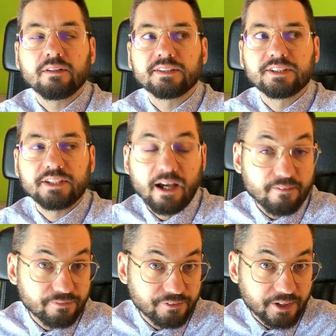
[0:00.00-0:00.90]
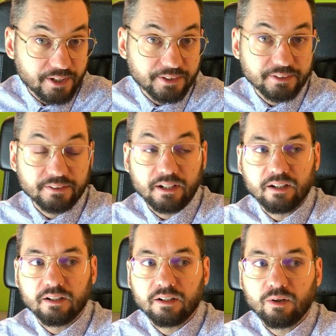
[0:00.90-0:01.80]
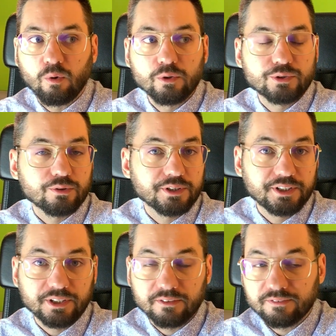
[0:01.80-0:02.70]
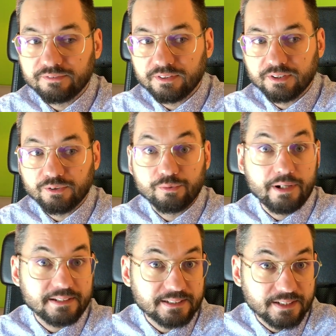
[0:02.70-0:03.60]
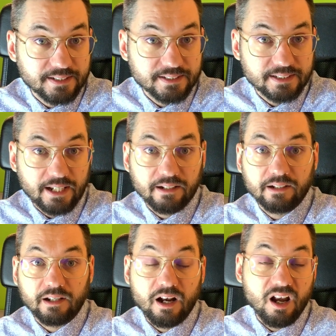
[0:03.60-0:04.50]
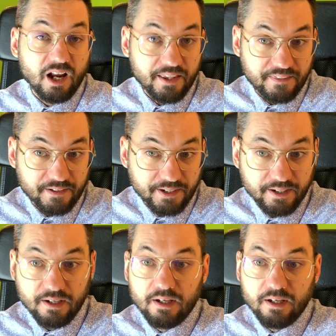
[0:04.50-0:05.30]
saffron, all sorts of resins and leather,